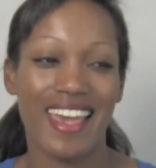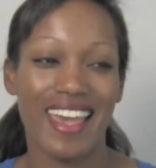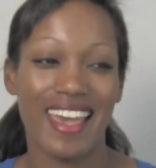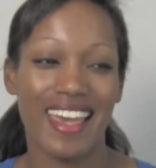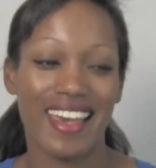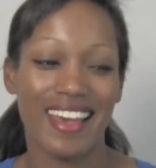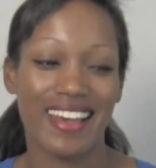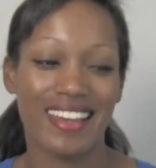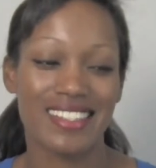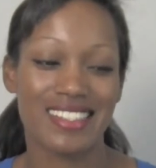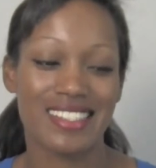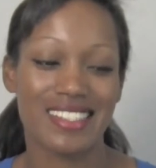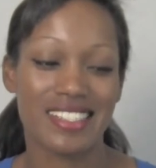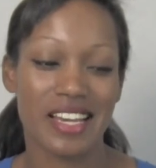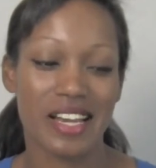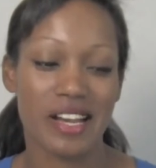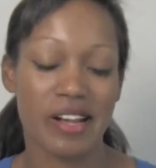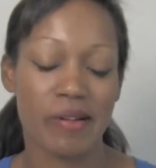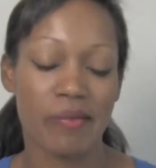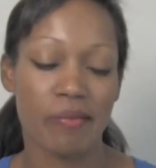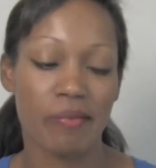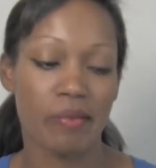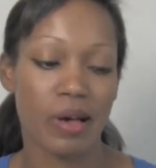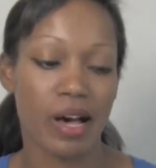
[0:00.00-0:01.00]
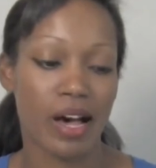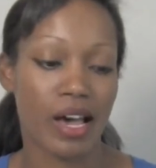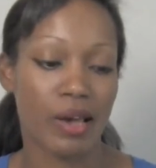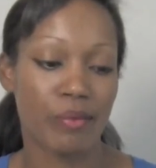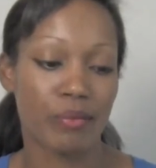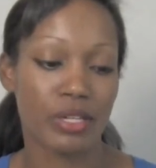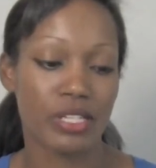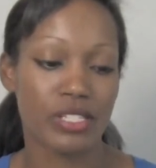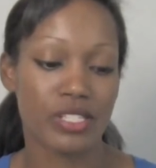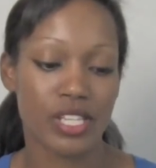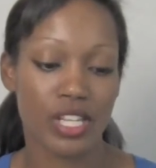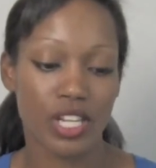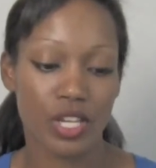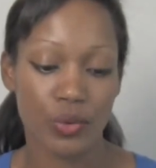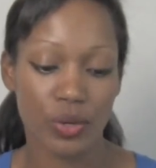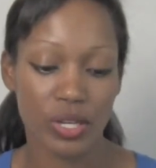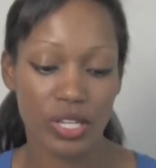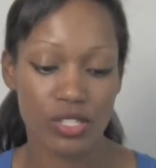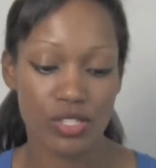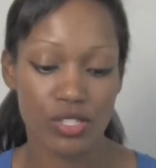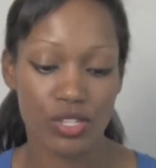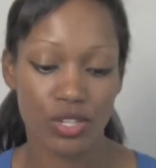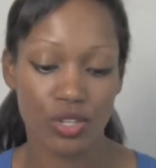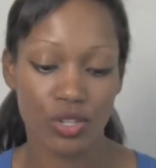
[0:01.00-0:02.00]
and um, I'm
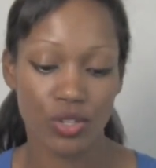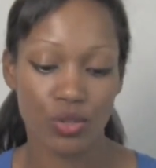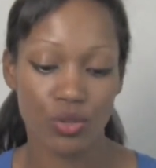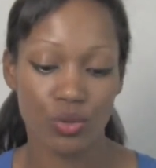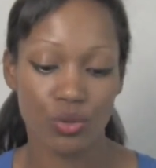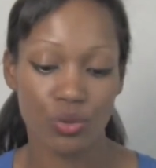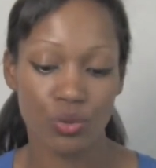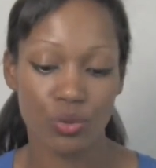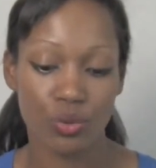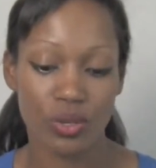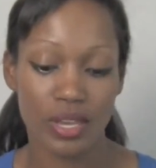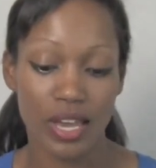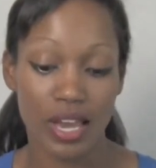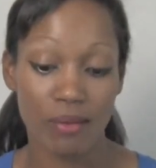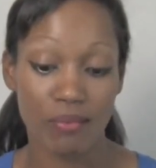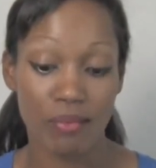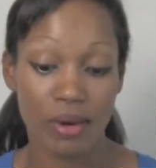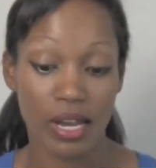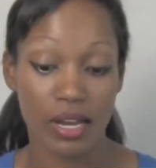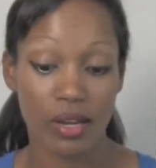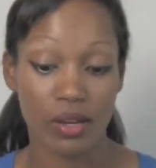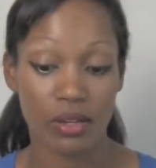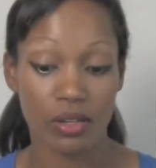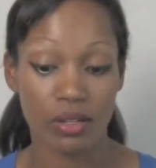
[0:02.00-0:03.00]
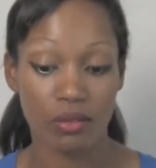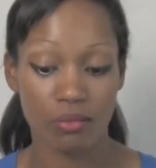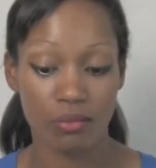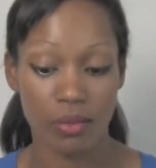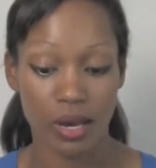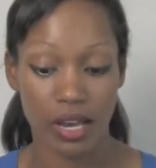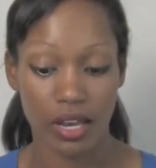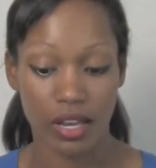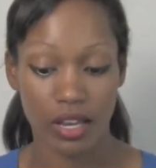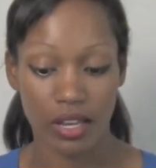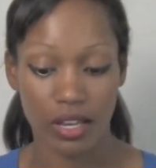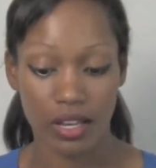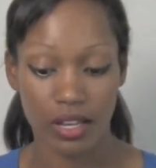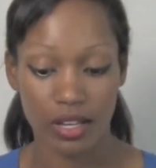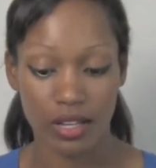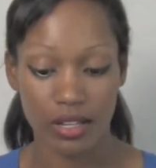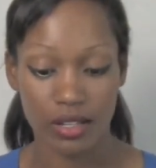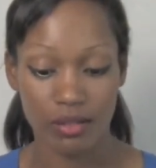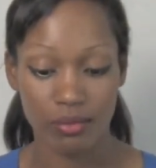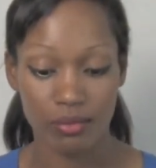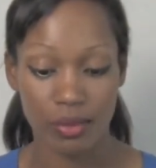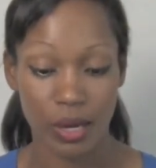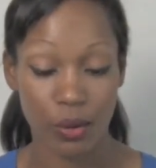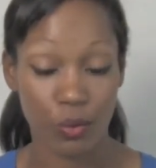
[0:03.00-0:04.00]
continuing to get my my
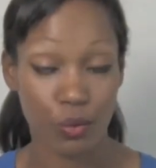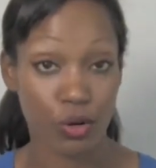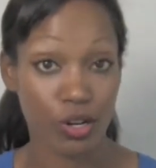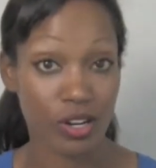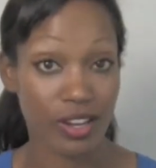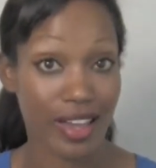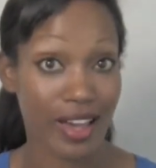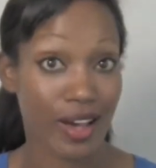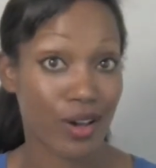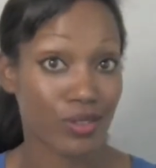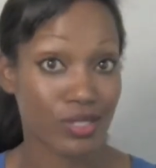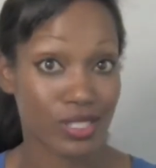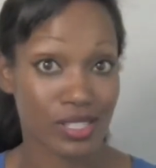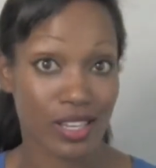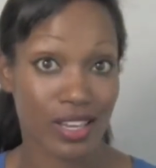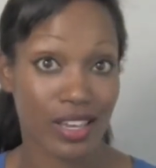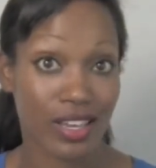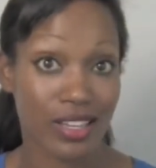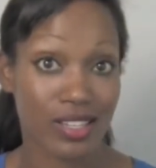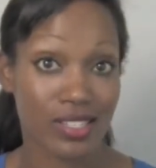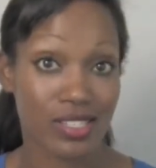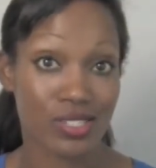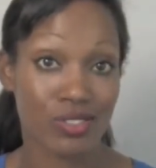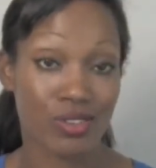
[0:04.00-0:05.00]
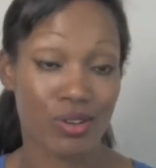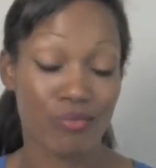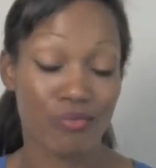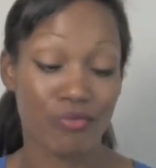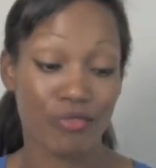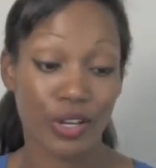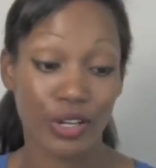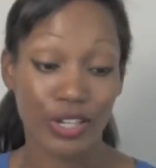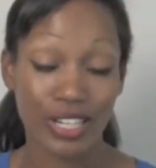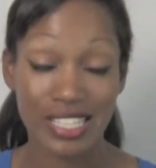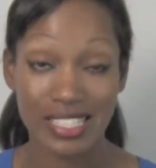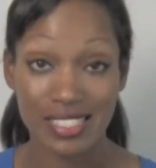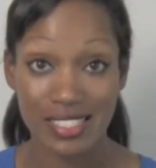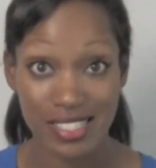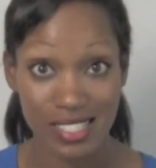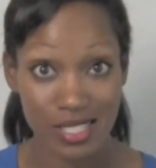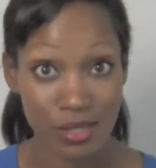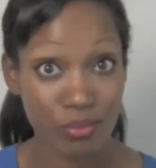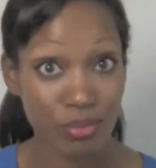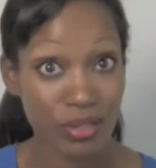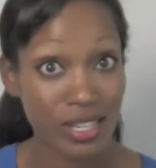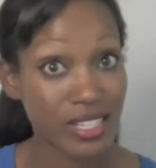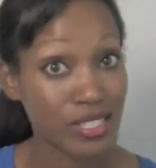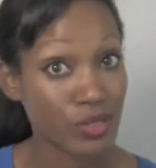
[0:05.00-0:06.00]
uh, my workouts in so I'm very
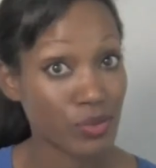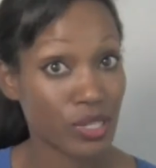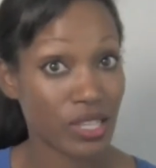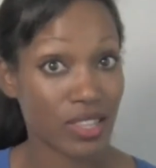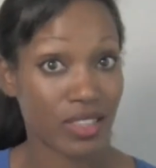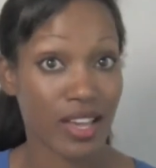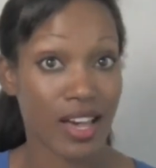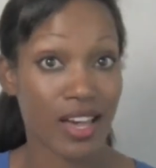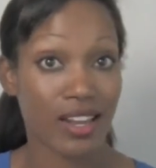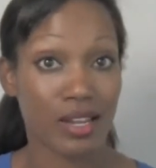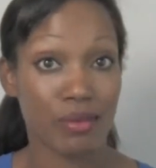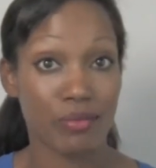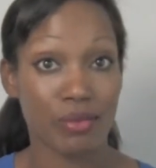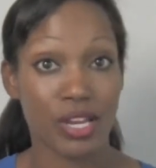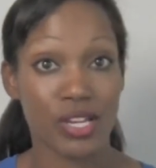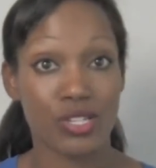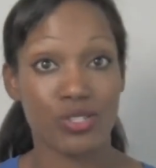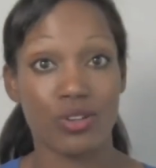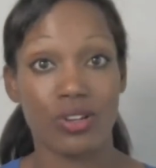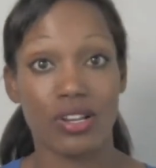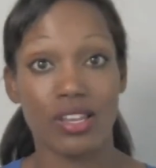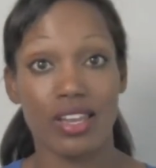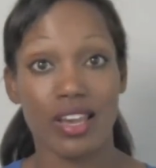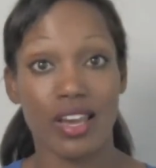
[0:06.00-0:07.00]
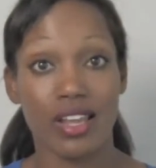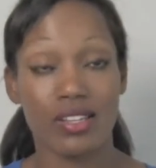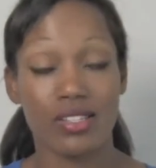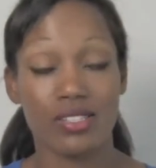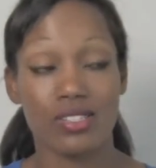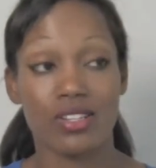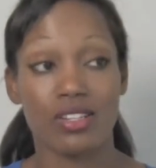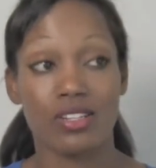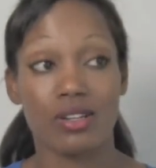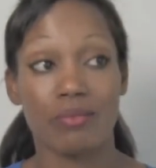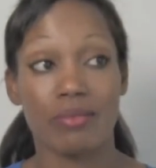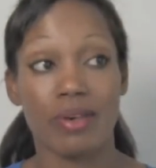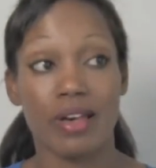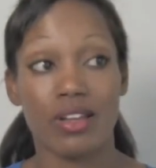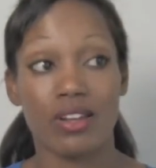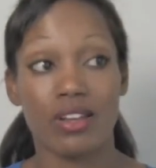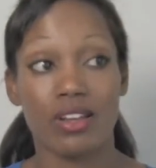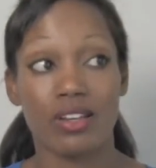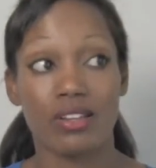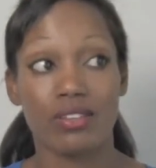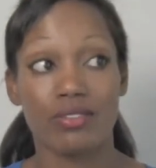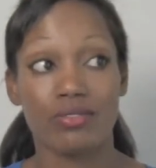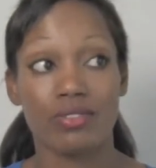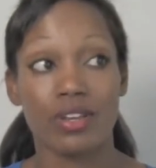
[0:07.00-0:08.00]
disciplined with that I make sure to get a certain
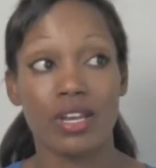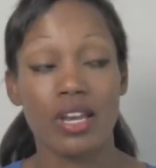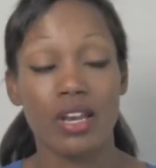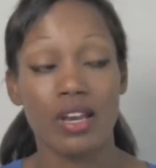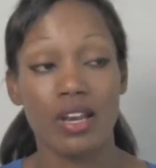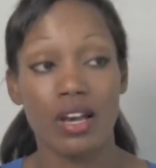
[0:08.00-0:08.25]
amount of